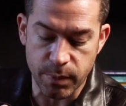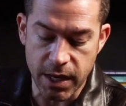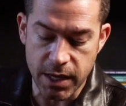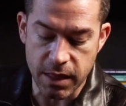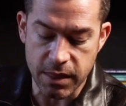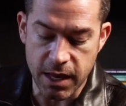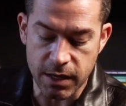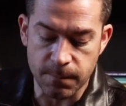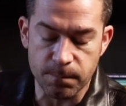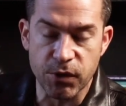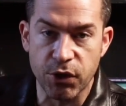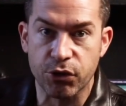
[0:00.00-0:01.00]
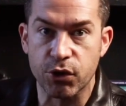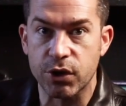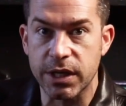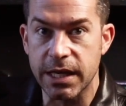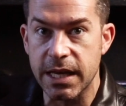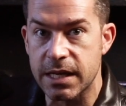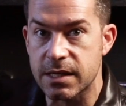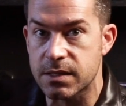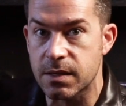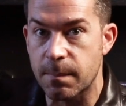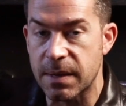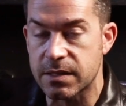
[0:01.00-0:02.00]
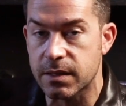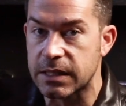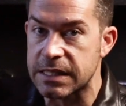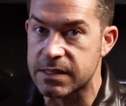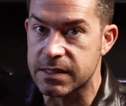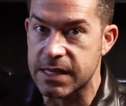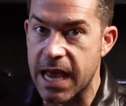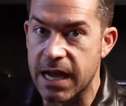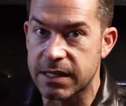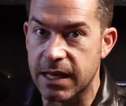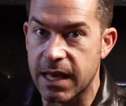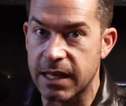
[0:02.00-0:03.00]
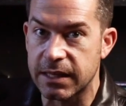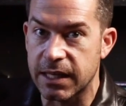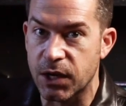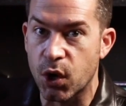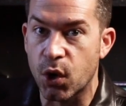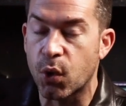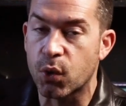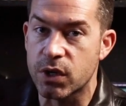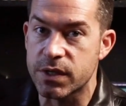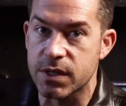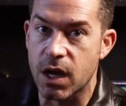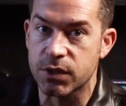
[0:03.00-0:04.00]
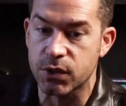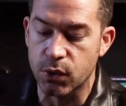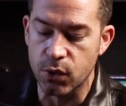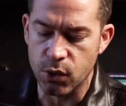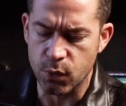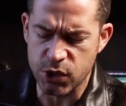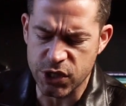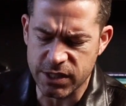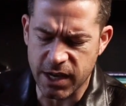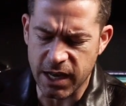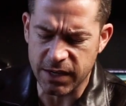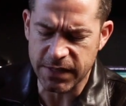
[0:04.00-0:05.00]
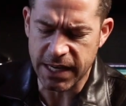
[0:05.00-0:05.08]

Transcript: but then the 30 is basically stacked at like a horizontal, which is kind of